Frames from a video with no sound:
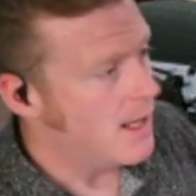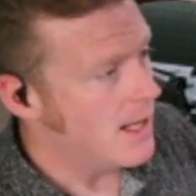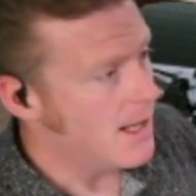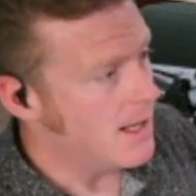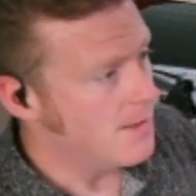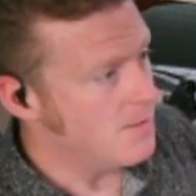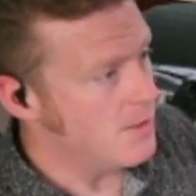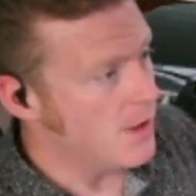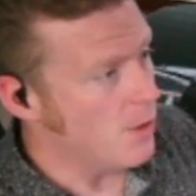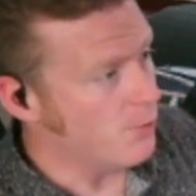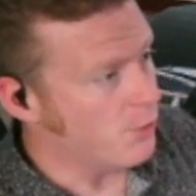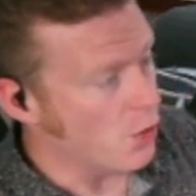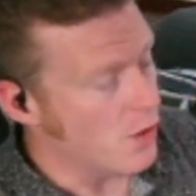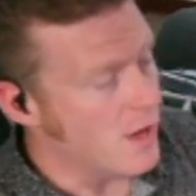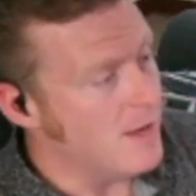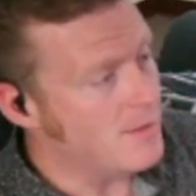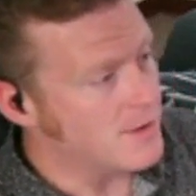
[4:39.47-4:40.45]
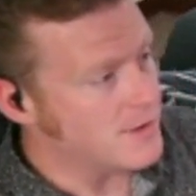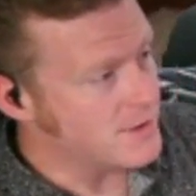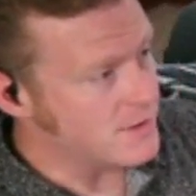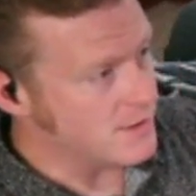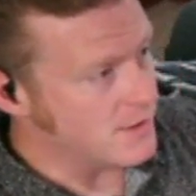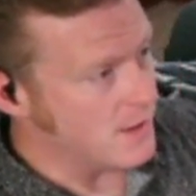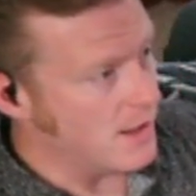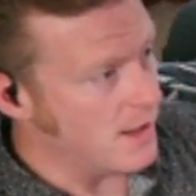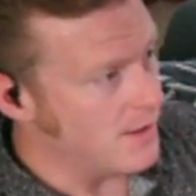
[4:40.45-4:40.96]

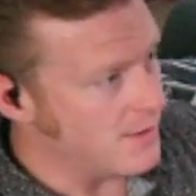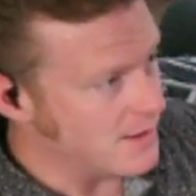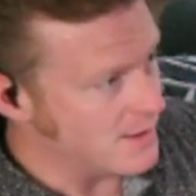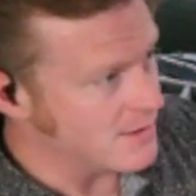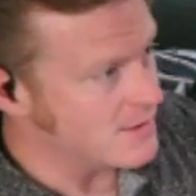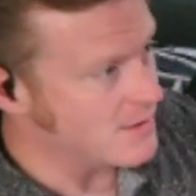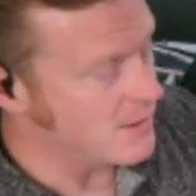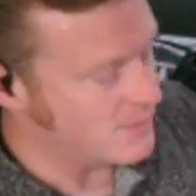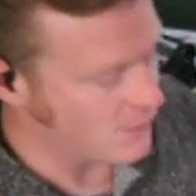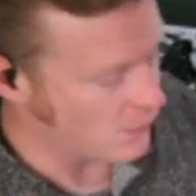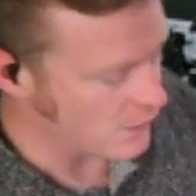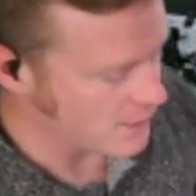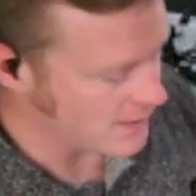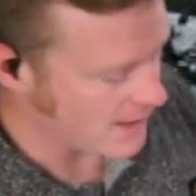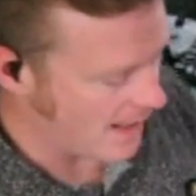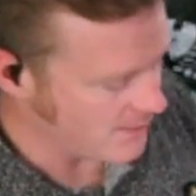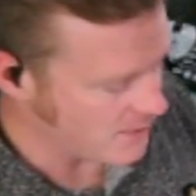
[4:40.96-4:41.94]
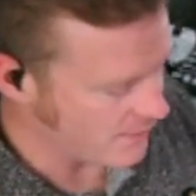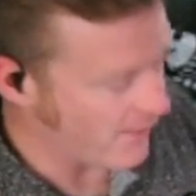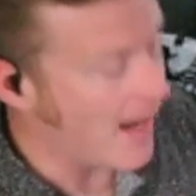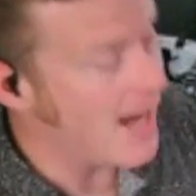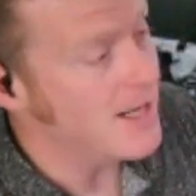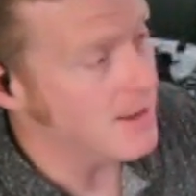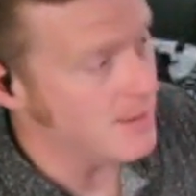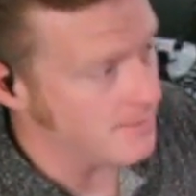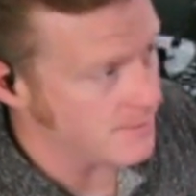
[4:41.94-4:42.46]
prohibits these certain types
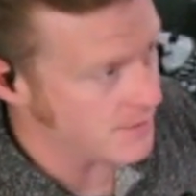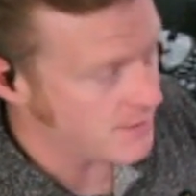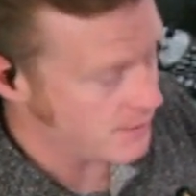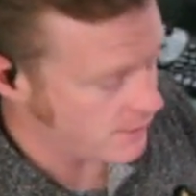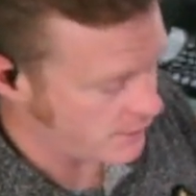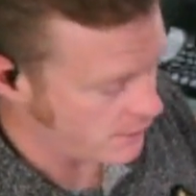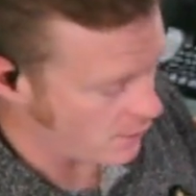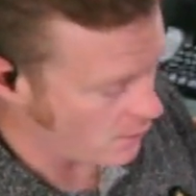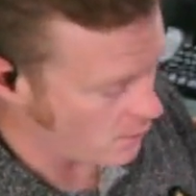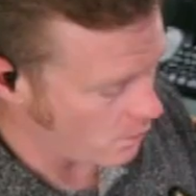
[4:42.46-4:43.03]
of items.